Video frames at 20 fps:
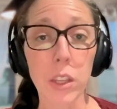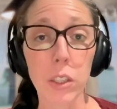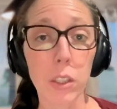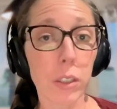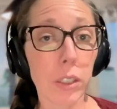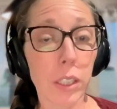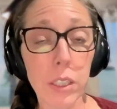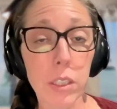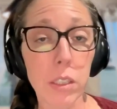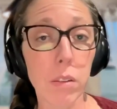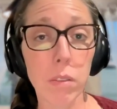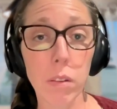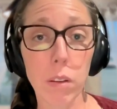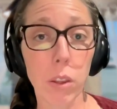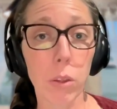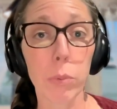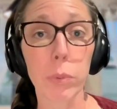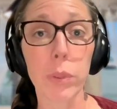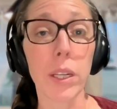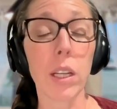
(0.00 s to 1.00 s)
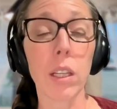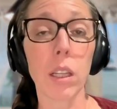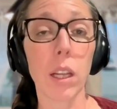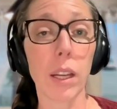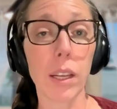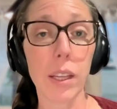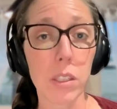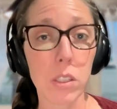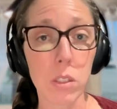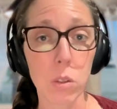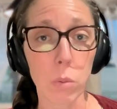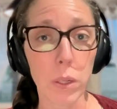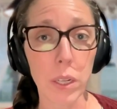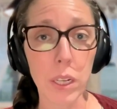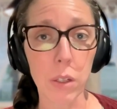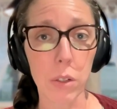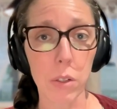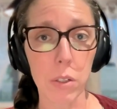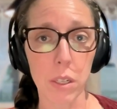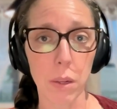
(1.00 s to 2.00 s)
33 clients a
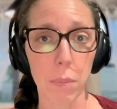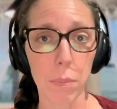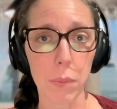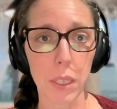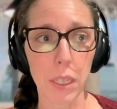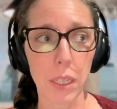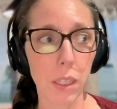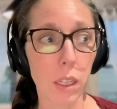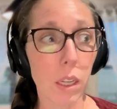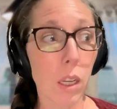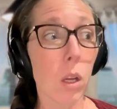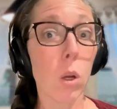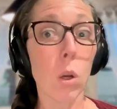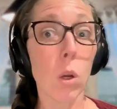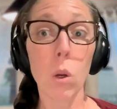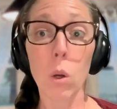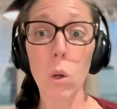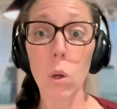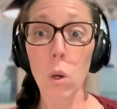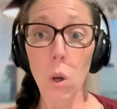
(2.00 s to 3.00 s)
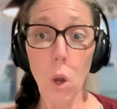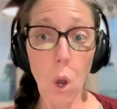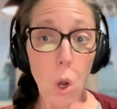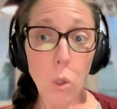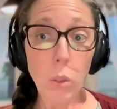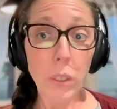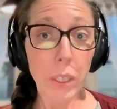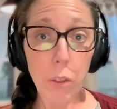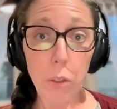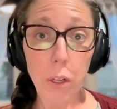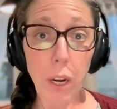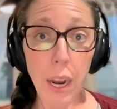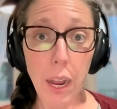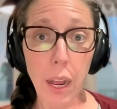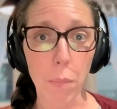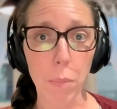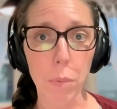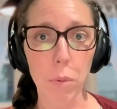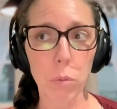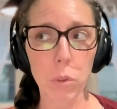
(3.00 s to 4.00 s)
week or something. Holy
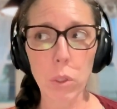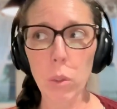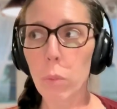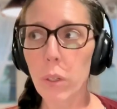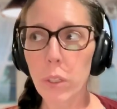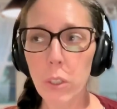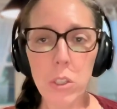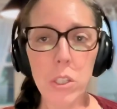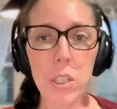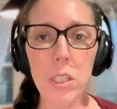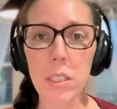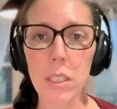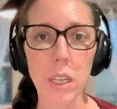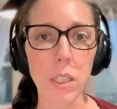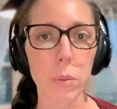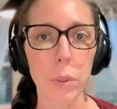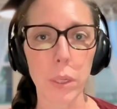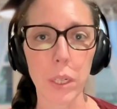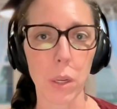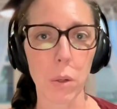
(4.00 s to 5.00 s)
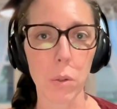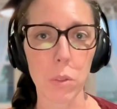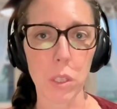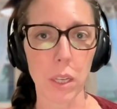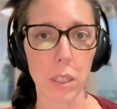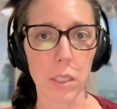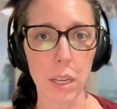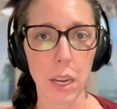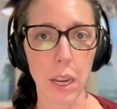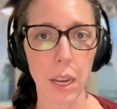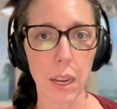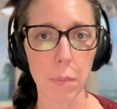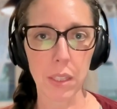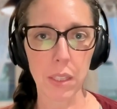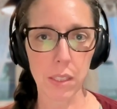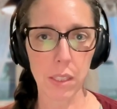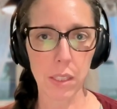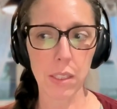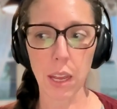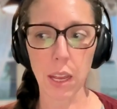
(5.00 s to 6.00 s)
crap. No wonder she's not doing notes on time.
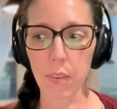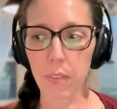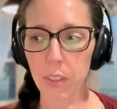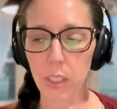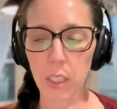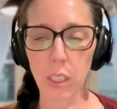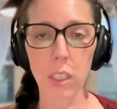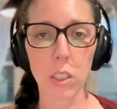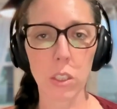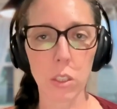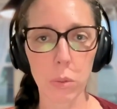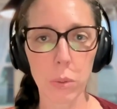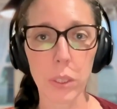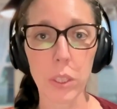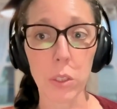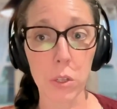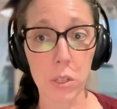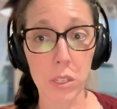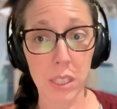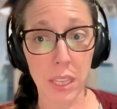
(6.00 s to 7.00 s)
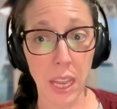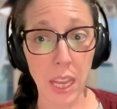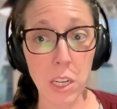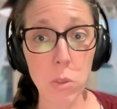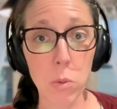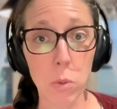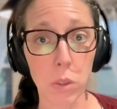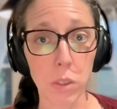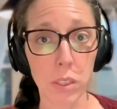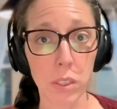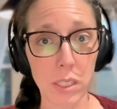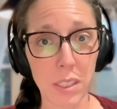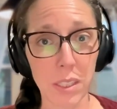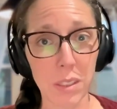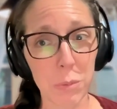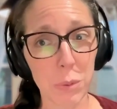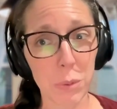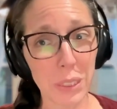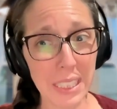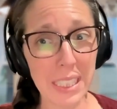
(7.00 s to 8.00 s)
This has everything to do with her schedule. It
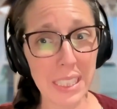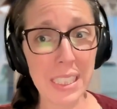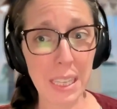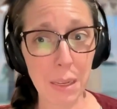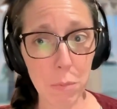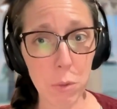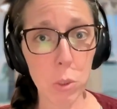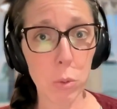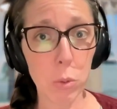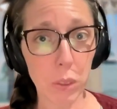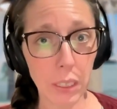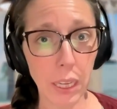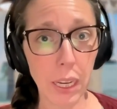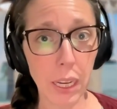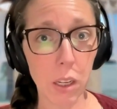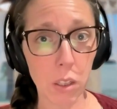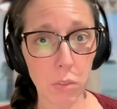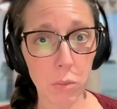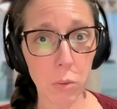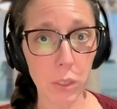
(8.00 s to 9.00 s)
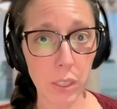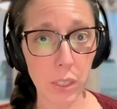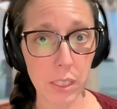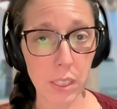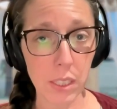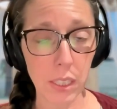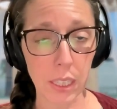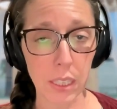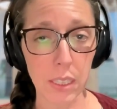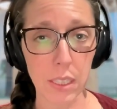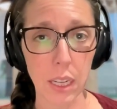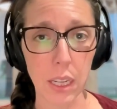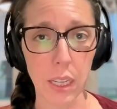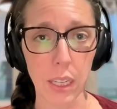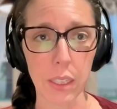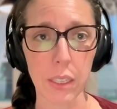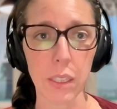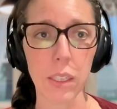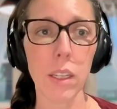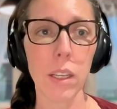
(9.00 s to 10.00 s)
doesn't really seem to allow for this to get
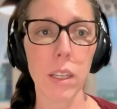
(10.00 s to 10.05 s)
done.